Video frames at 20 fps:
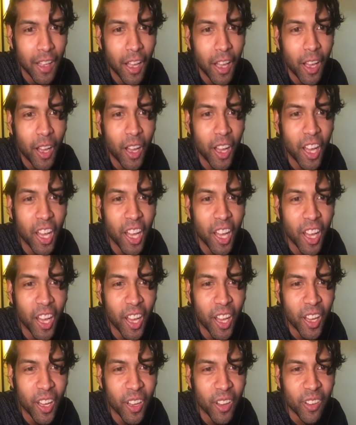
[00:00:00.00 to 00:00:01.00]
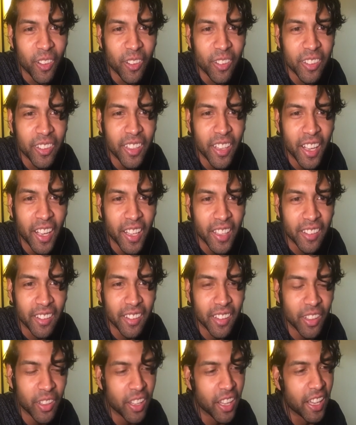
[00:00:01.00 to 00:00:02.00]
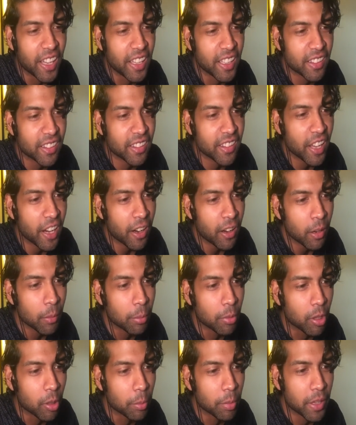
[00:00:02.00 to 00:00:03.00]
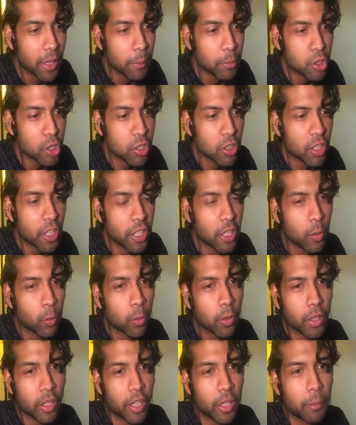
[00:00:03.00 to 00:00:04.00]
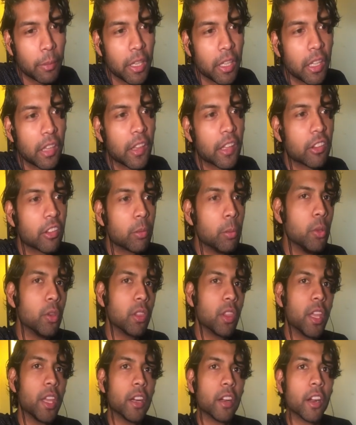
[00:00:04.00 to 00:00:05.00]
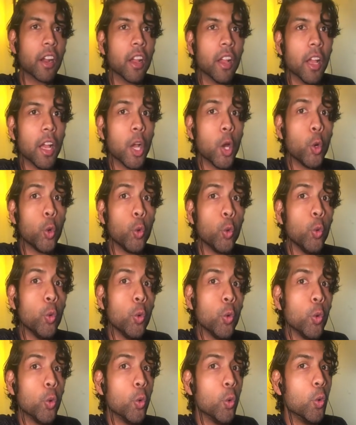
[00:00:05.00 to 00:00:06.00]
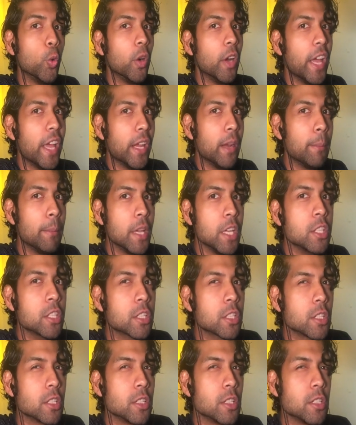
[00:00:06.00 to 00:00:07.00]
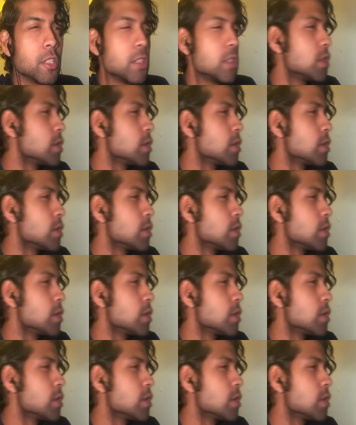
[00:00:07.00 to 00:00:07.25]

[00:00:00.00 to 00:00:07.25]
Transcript: Oh, nuts. Okay, it's terrible, but I'm sure I can work on making that smooth later. Ooh, animation.